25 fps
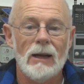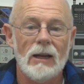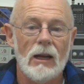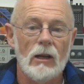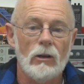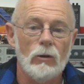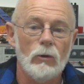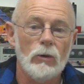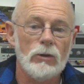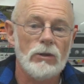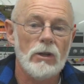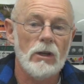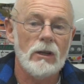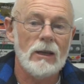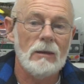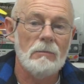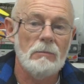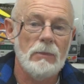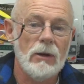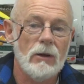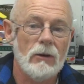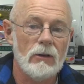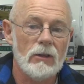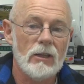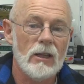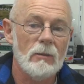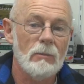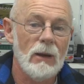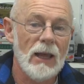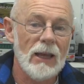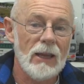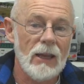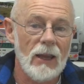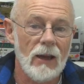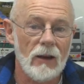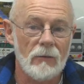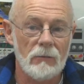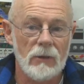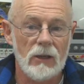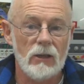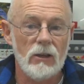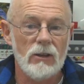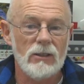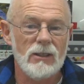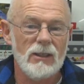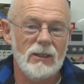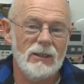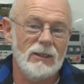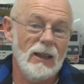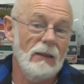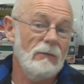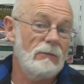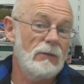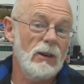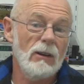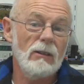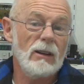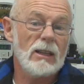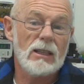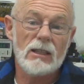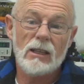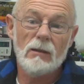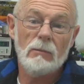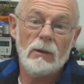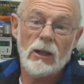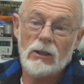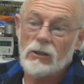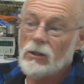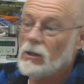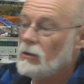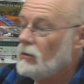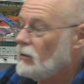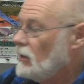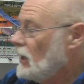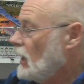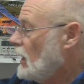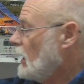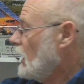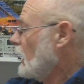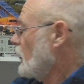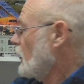but I'll also compare it to the Blackout because they're very similar, two